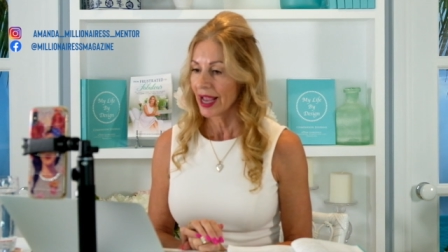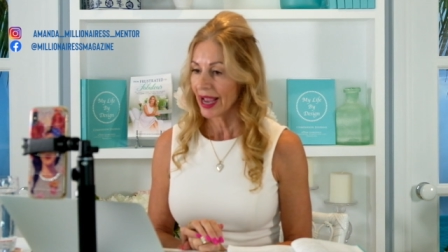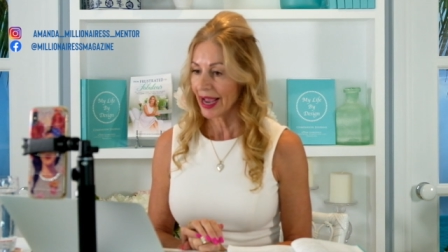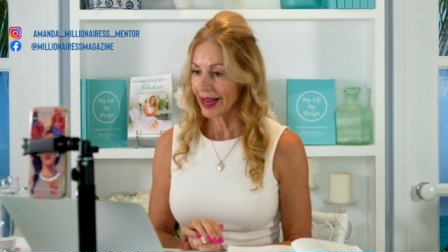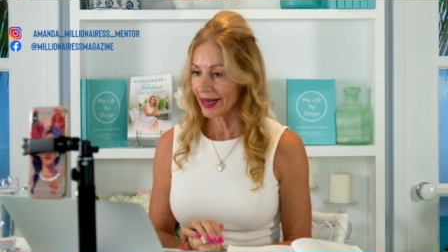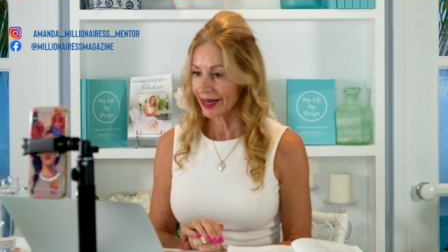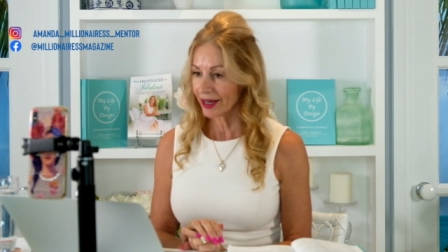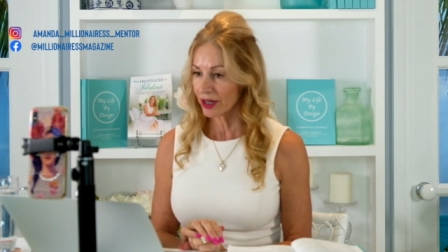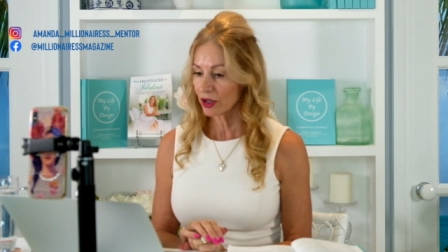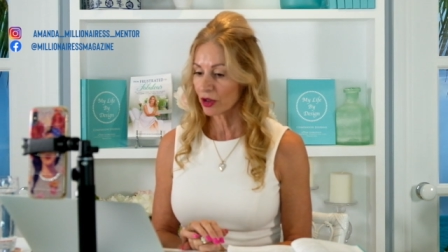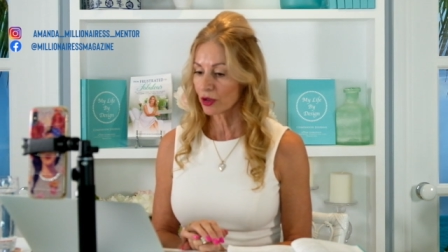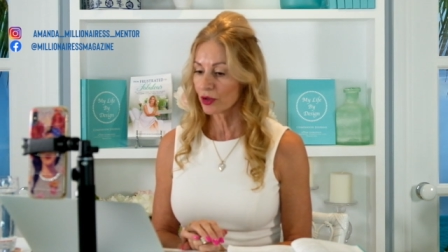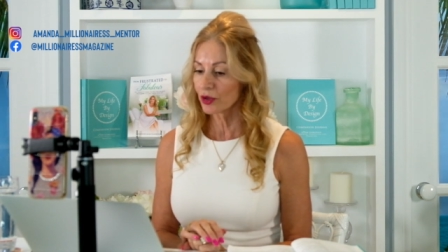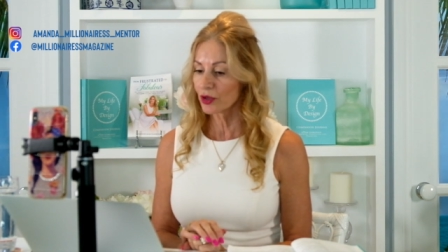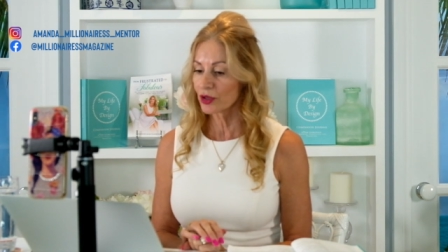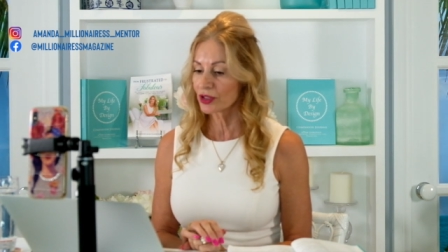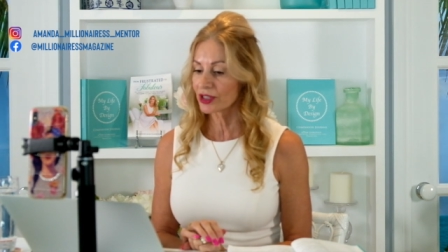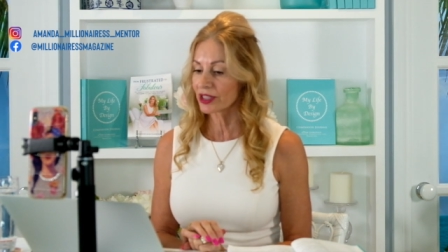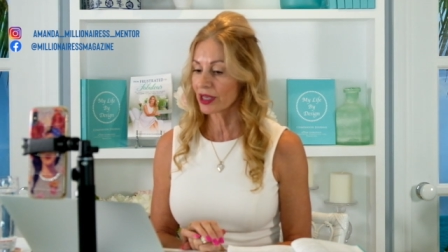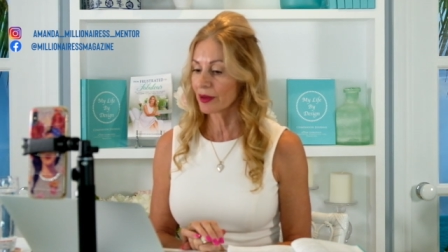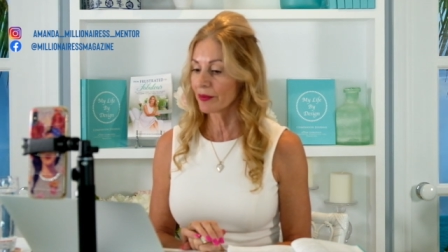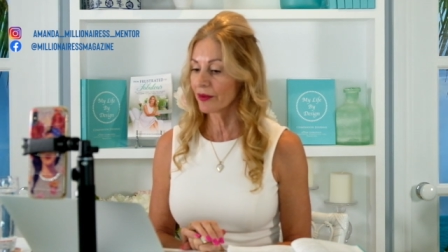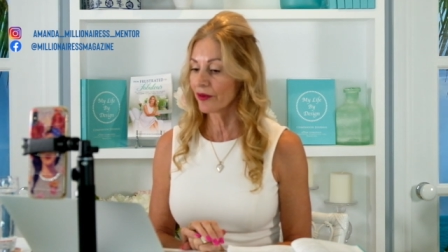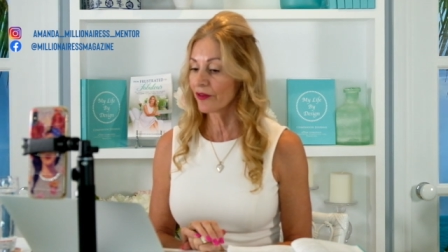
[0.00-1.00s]
and
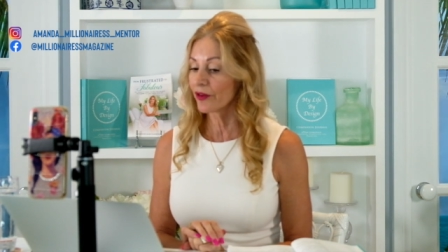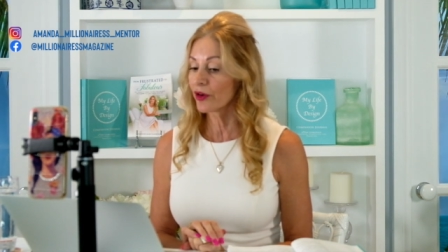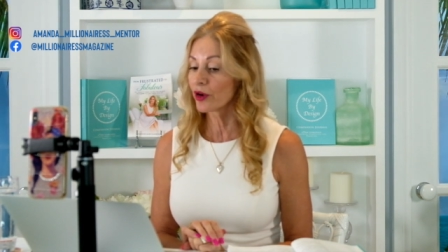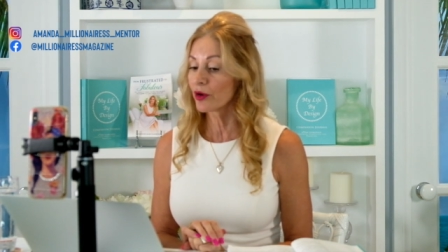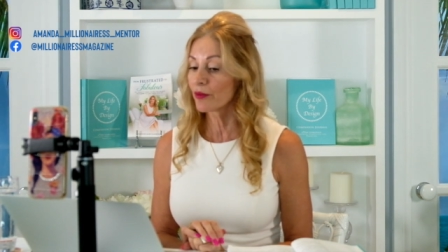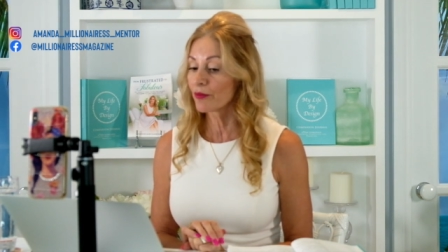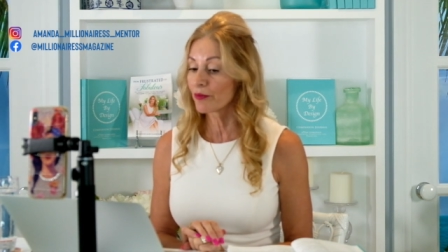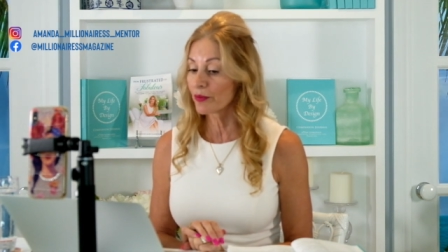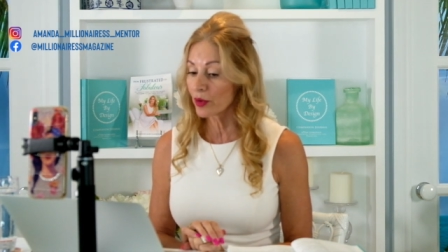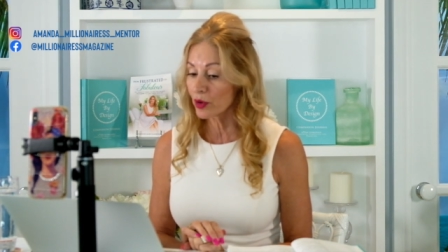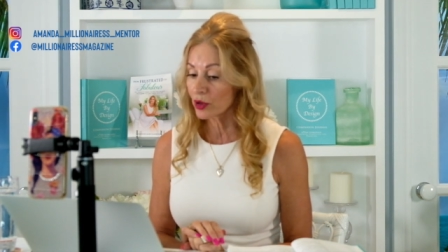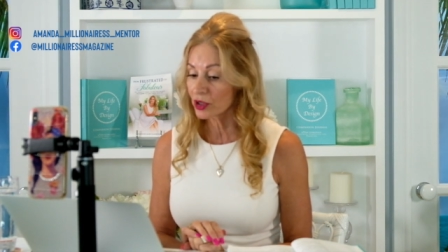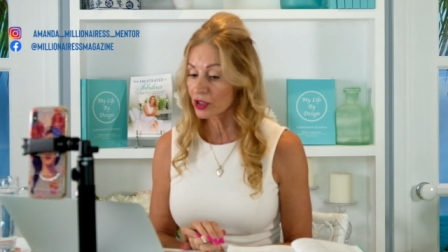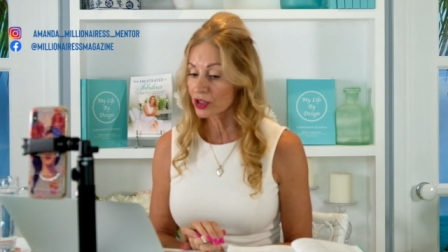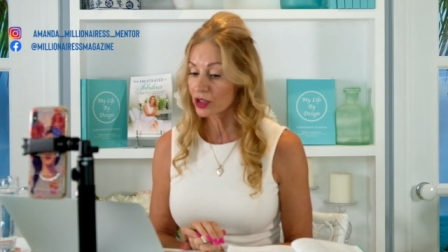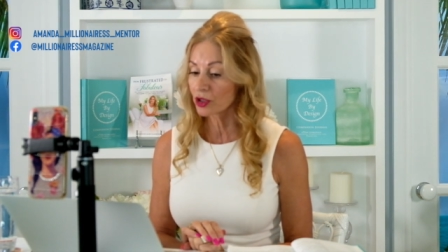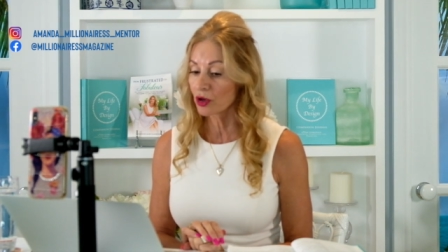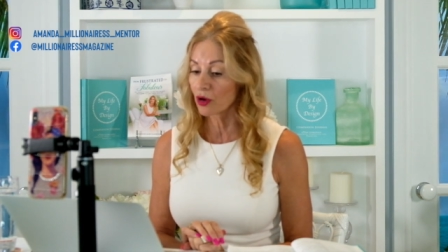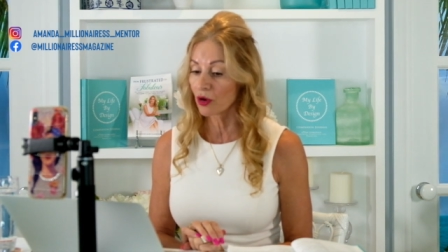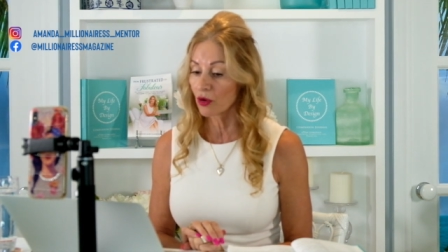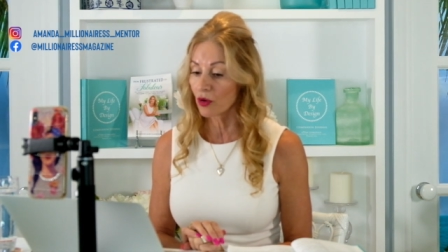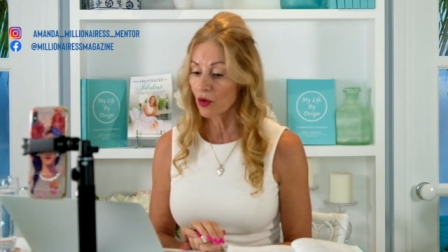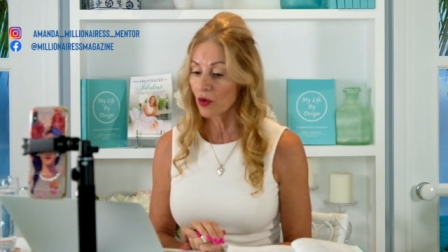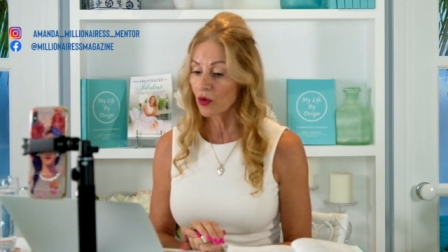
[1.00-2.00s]
includes some of her books
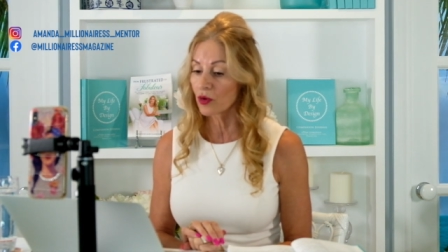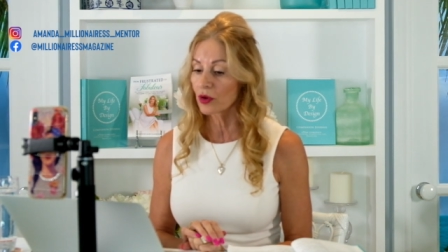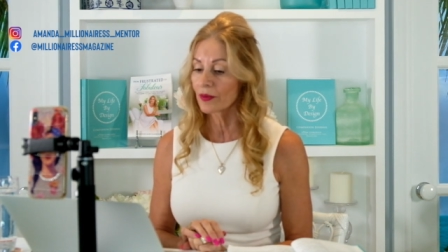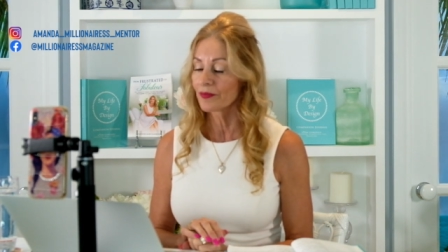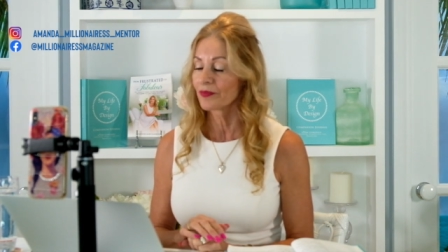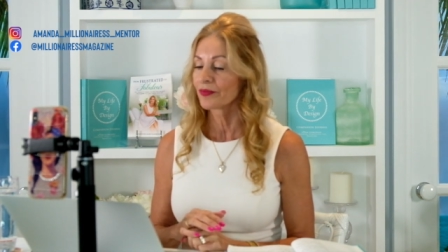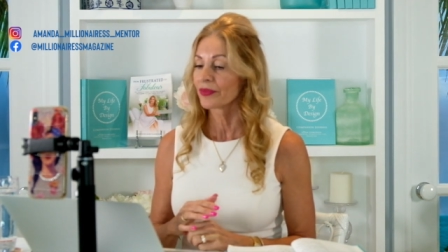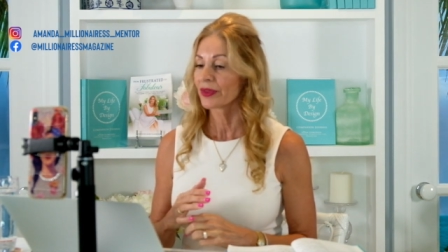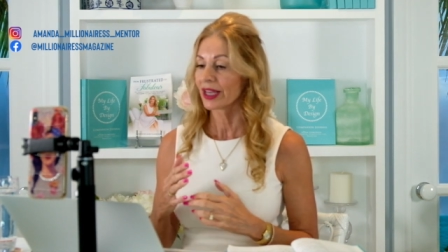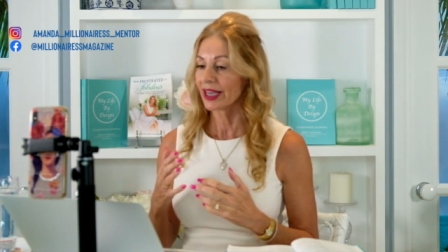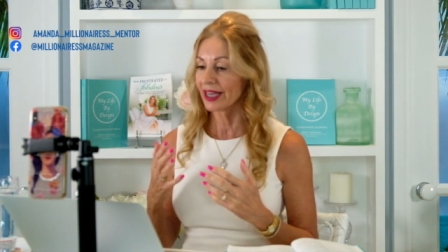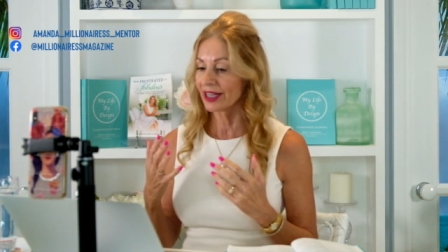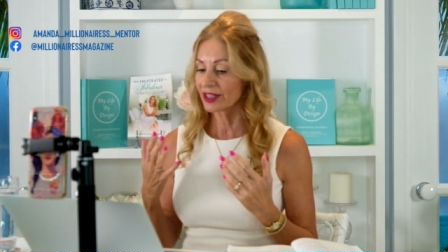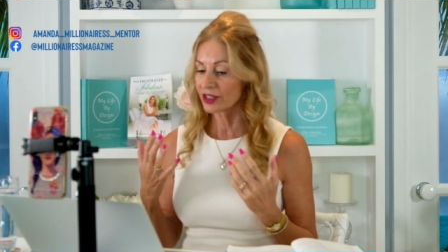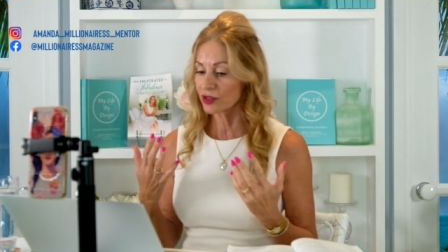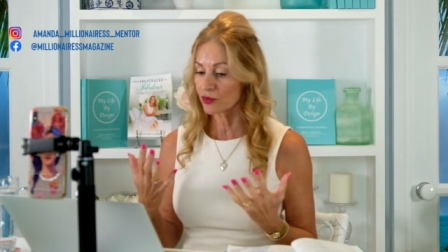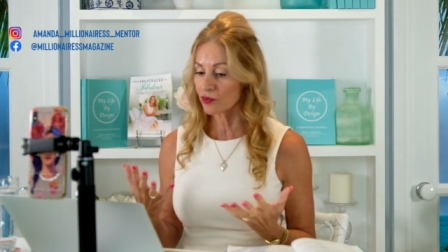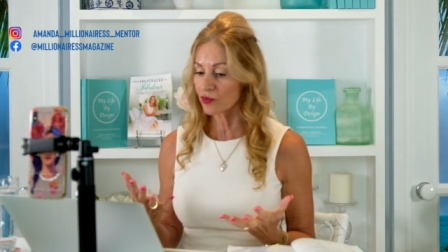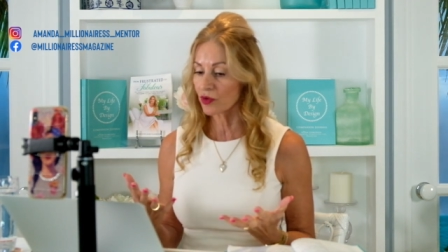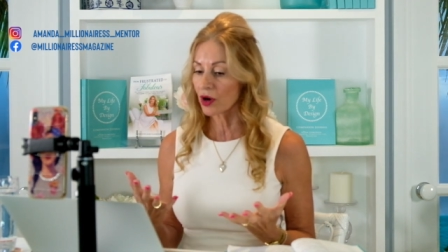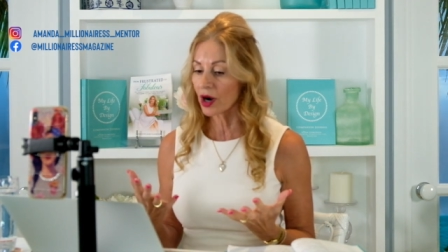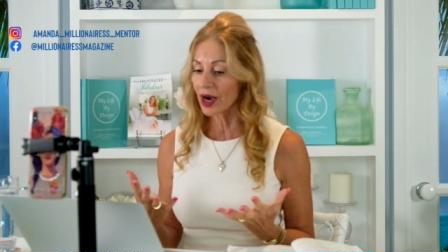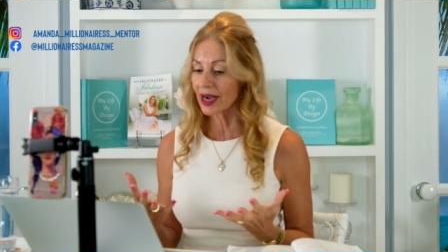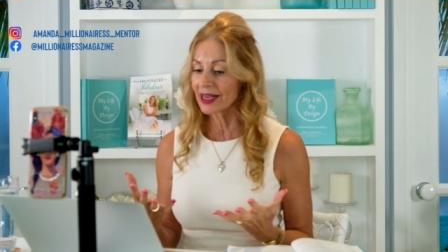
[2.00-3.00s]
called It's
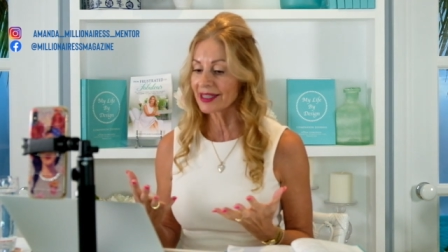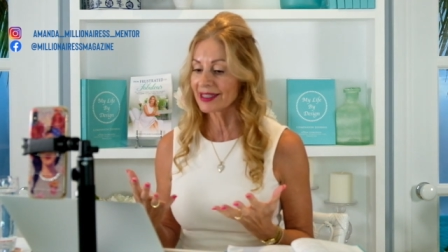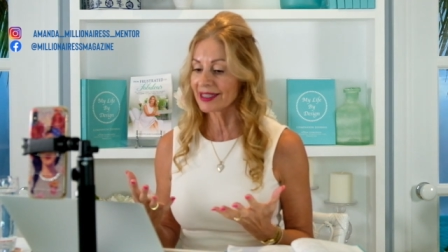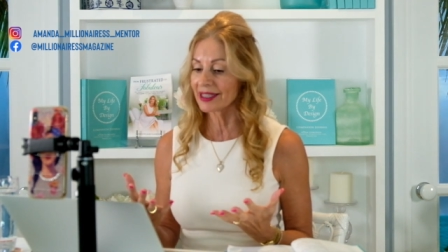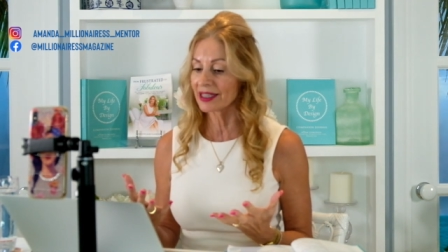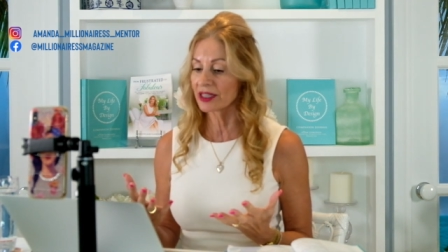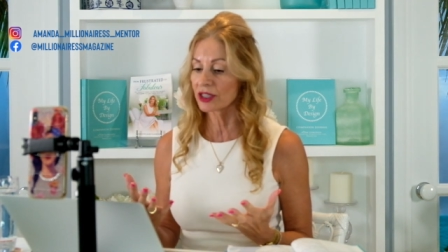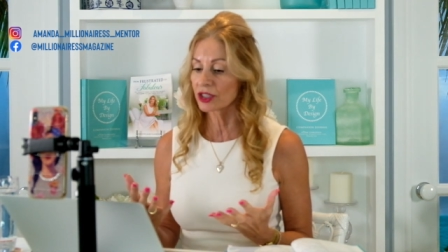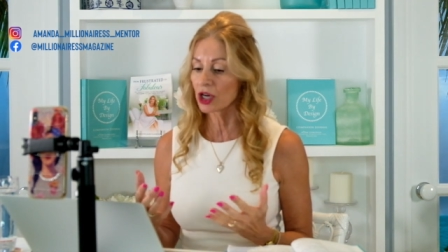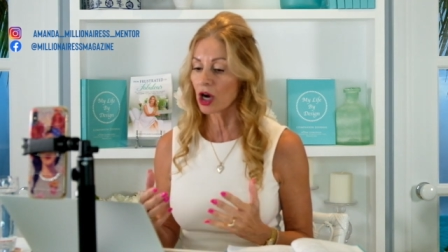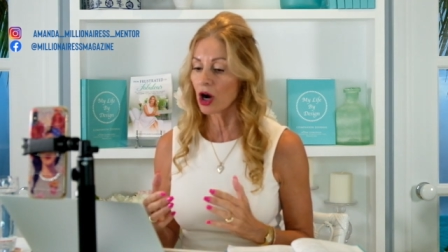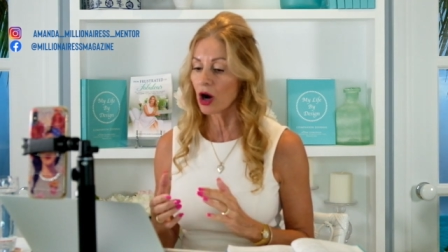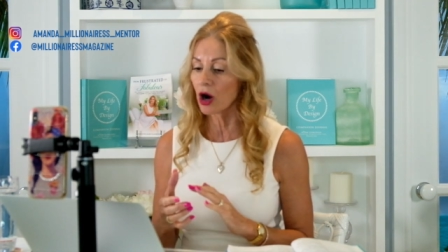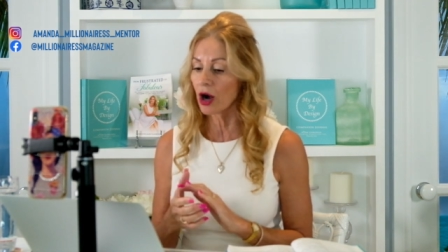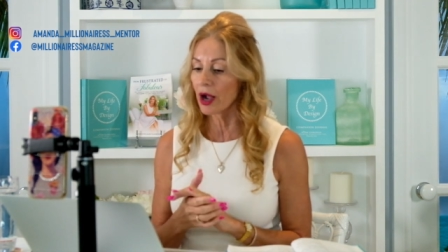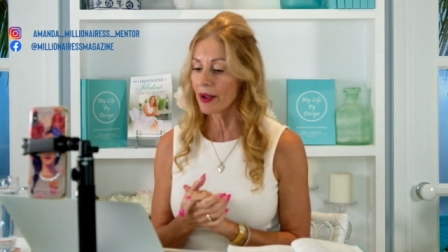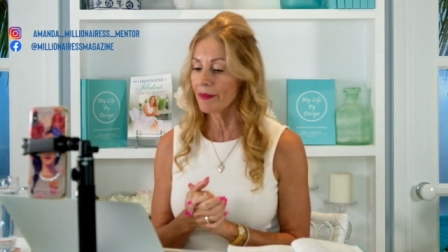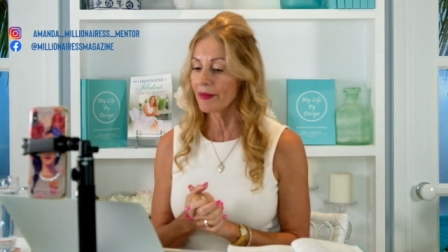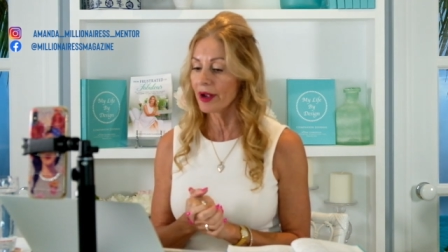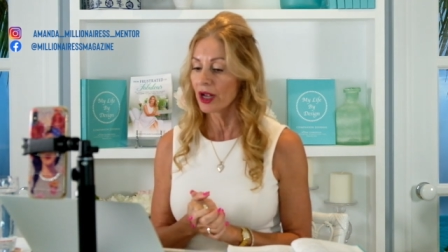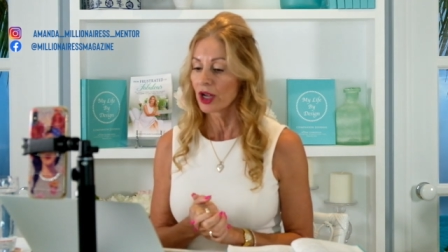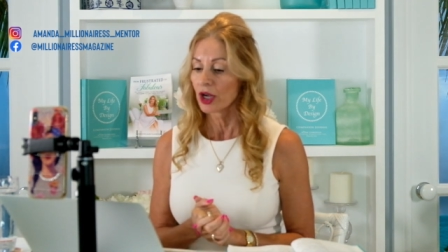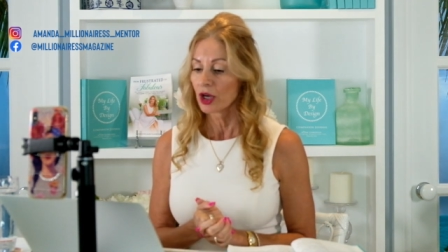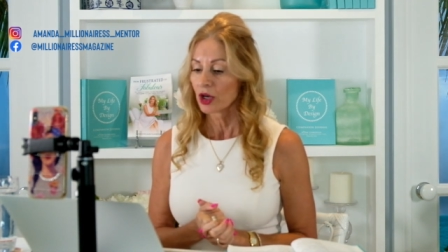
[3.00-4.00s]
Rising
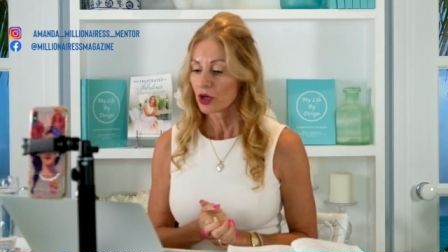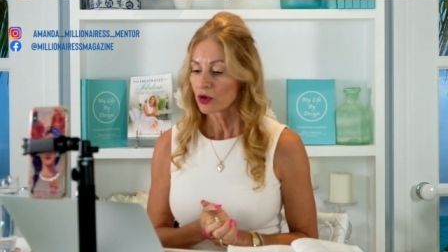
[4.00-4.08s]
Time,